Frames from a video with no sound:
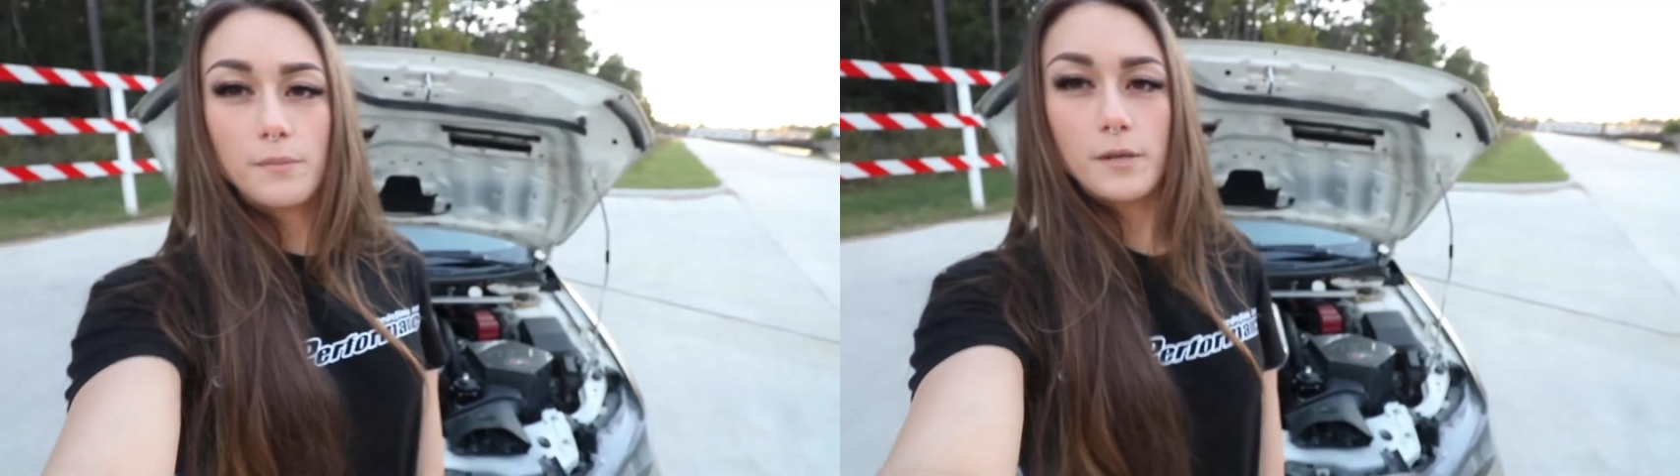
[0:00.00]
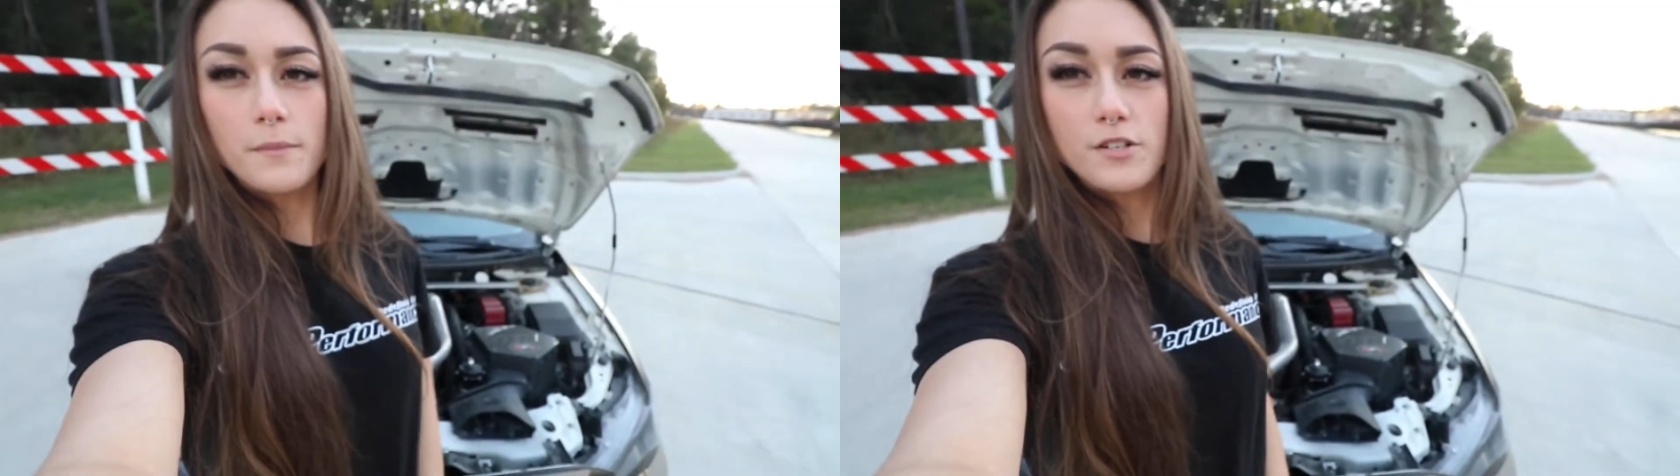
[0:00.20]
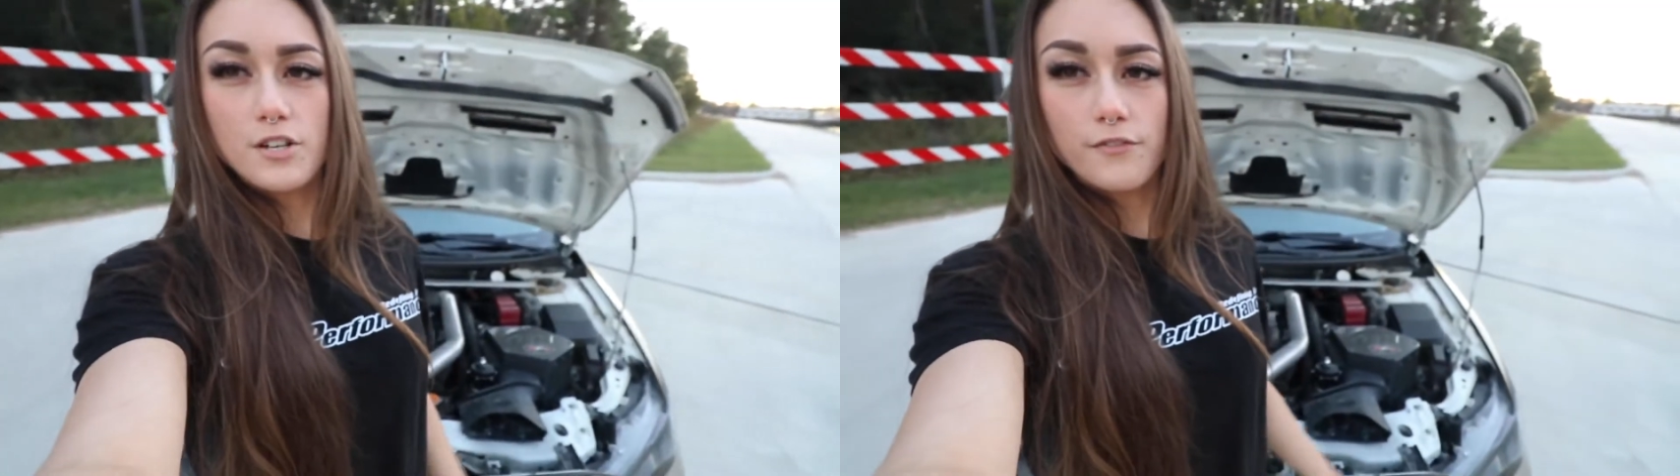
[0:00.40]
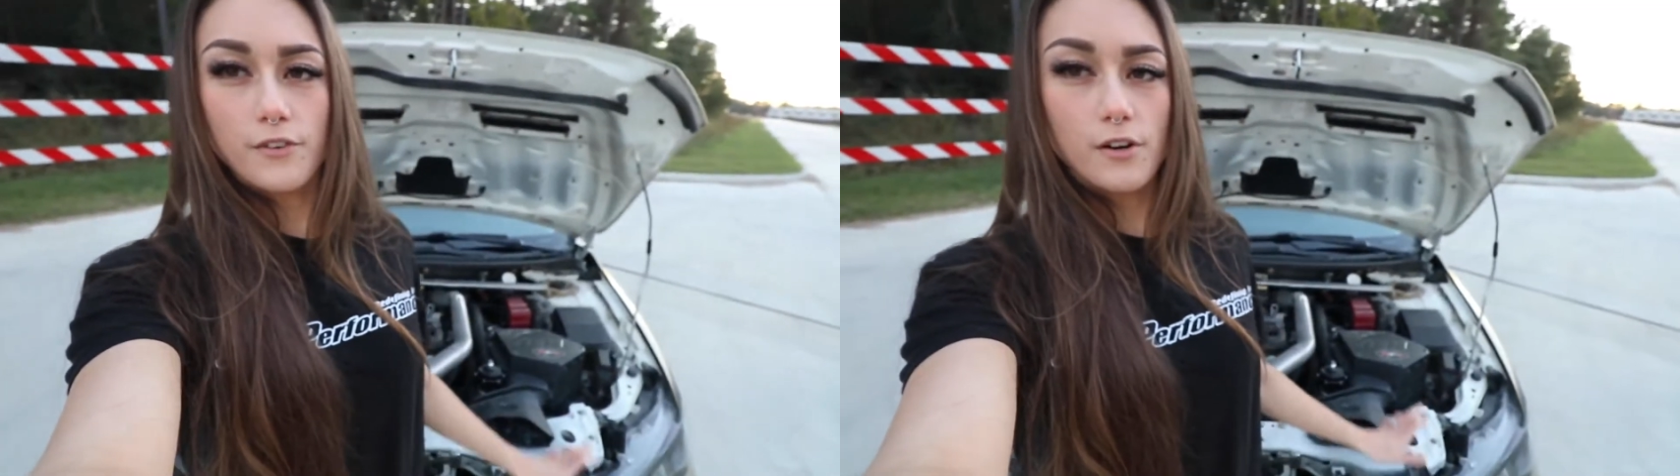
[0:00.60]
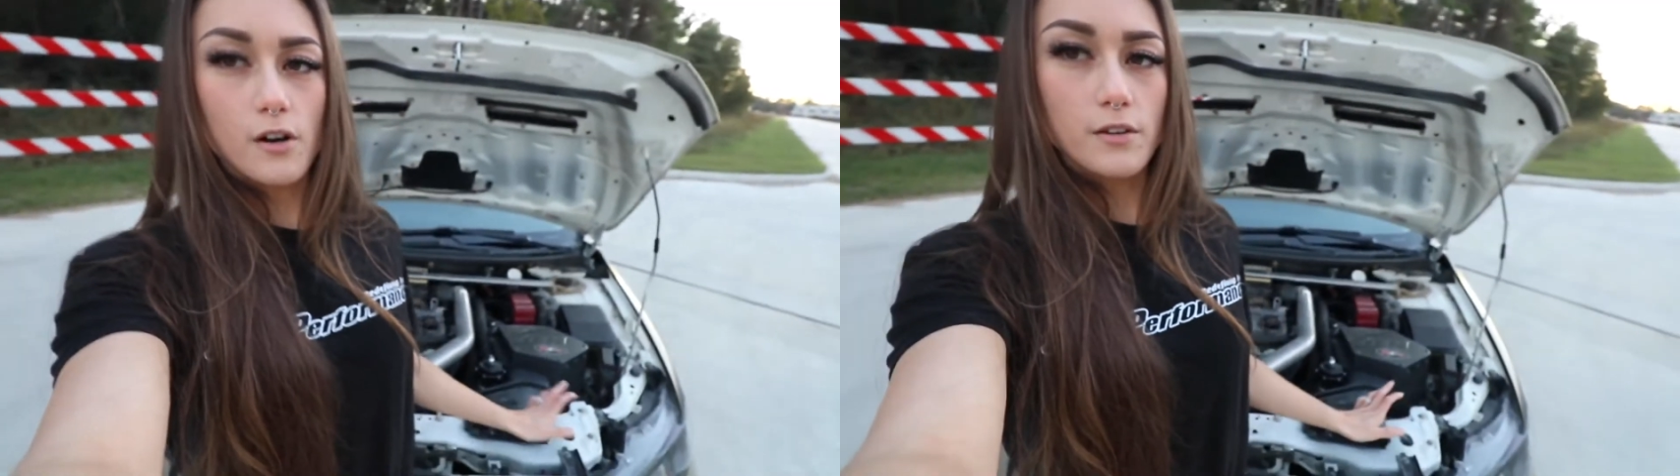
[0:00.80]
pretty much it
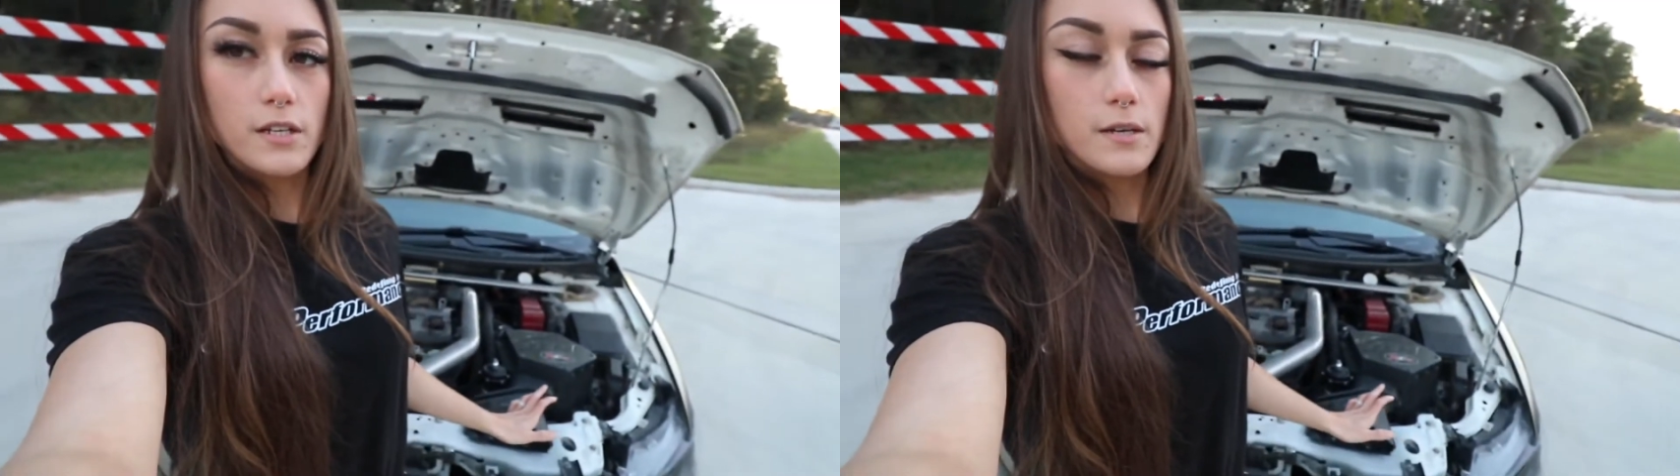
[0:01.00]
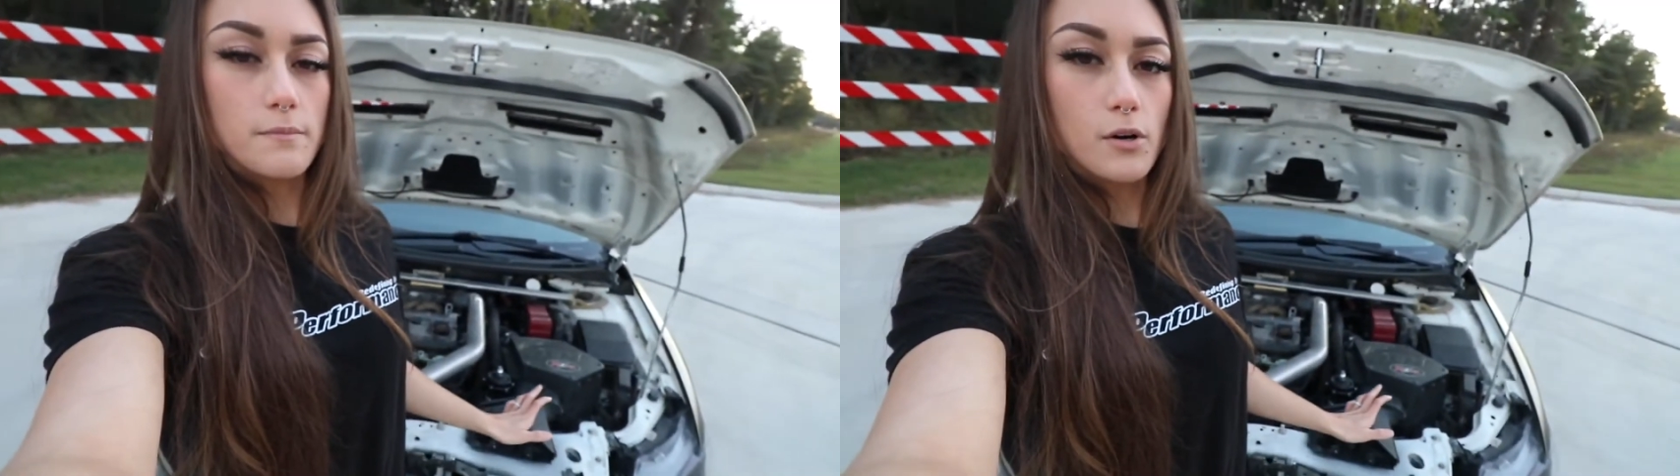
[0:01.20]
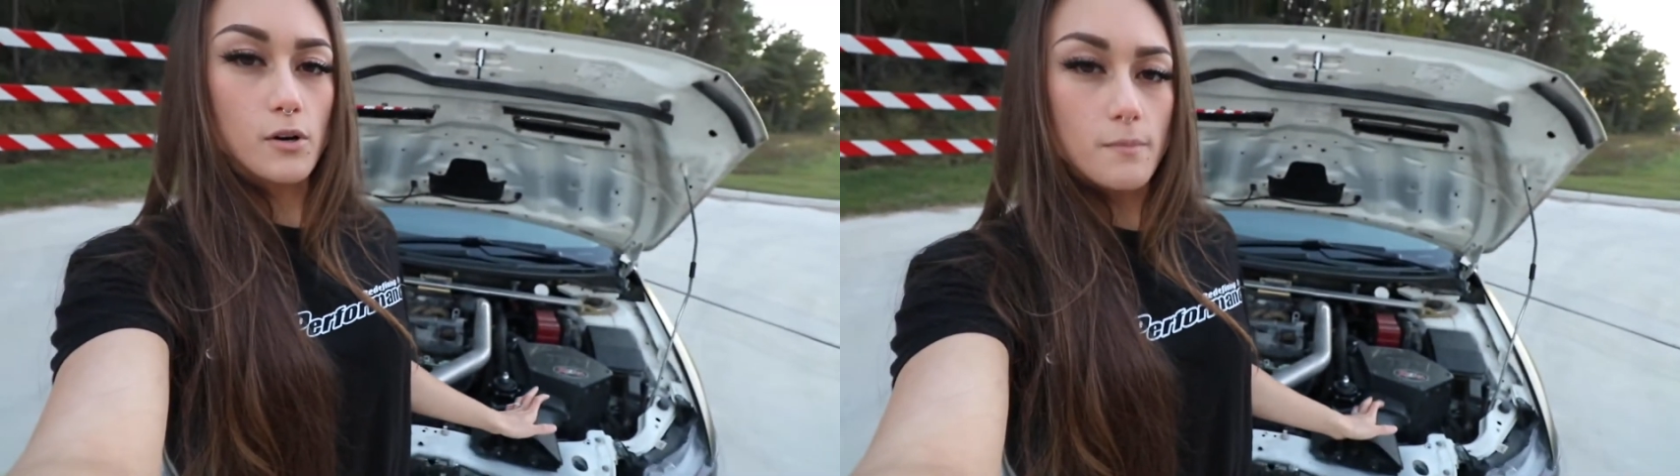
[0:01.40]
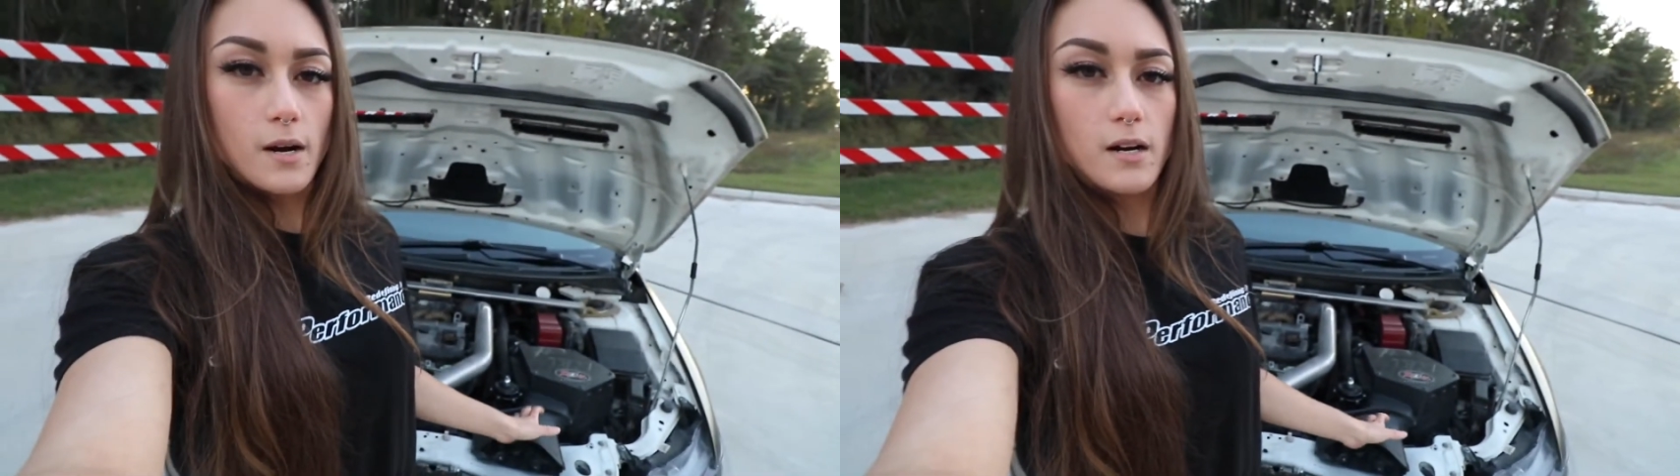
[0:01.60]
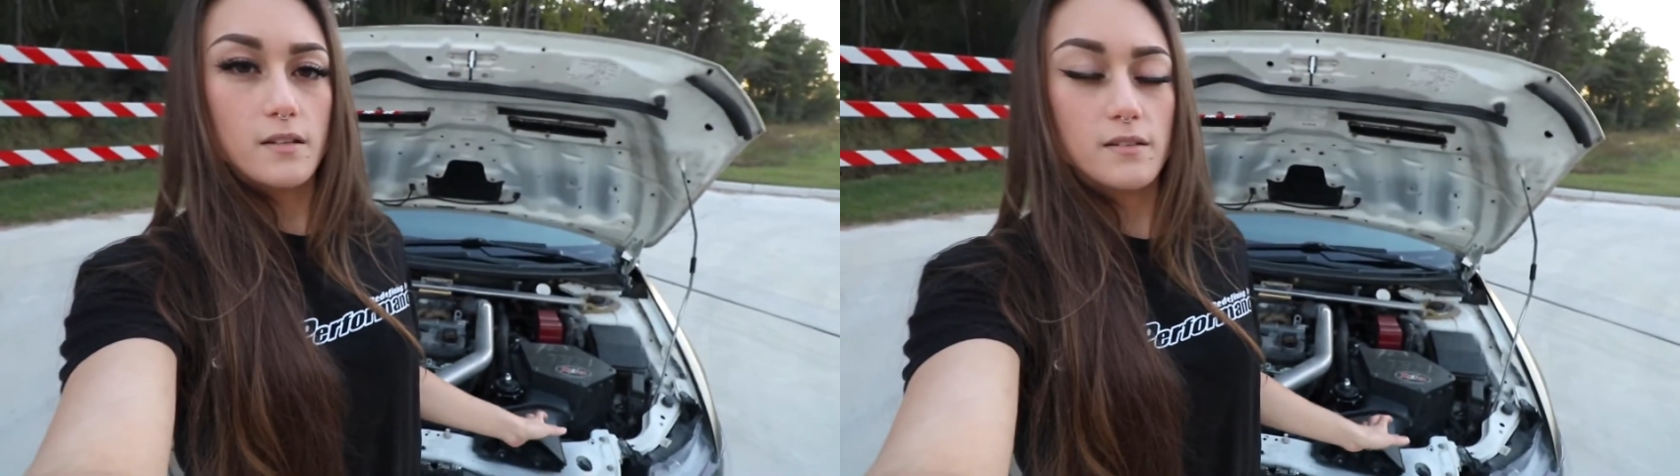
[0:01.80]
for all the motor
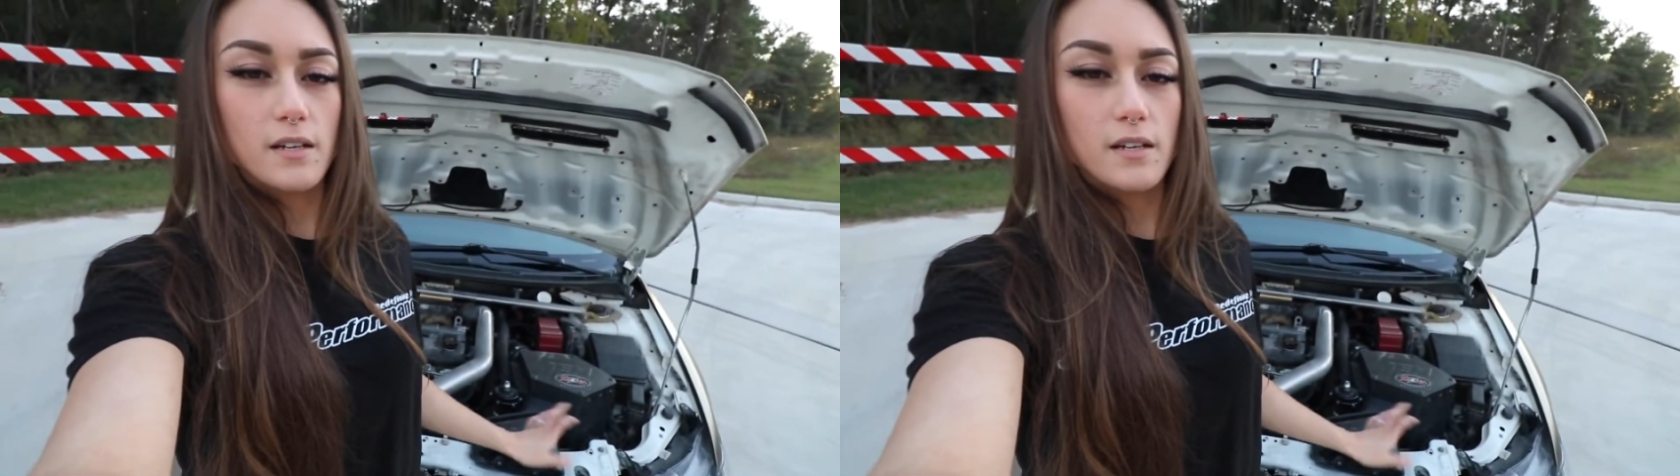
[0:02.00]
mods.